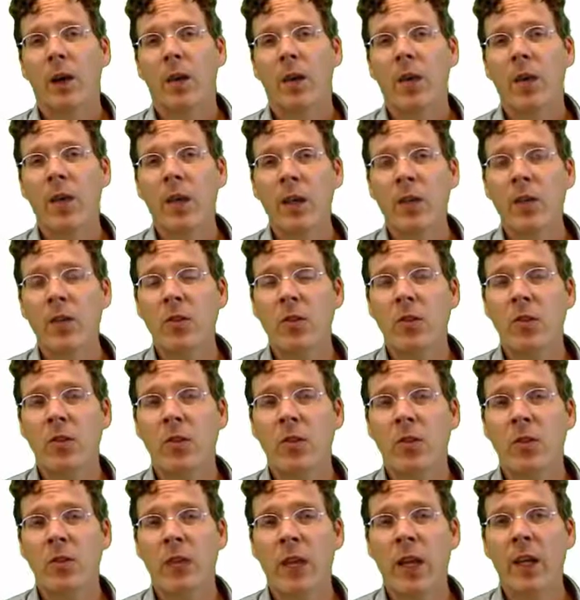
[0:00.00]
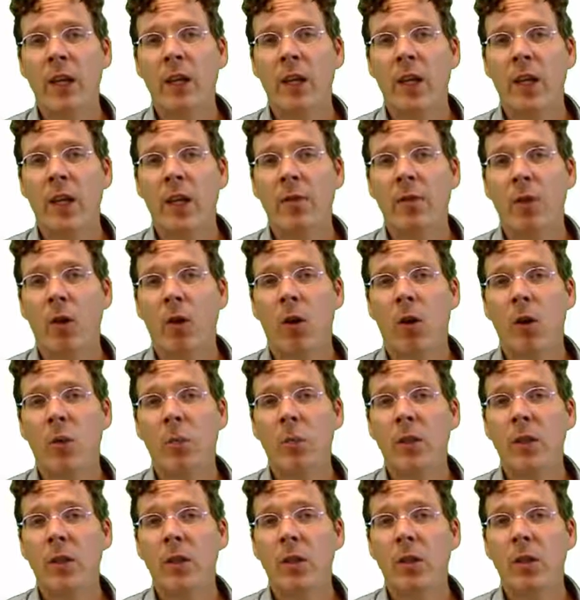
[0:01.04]
These data have all
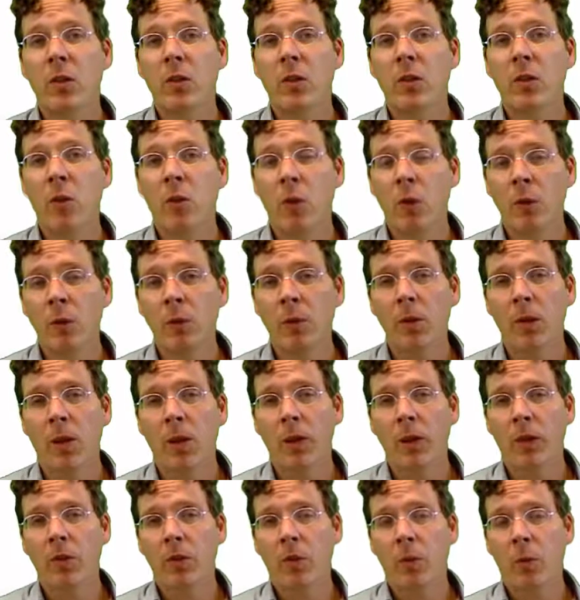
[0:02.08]
been normalized,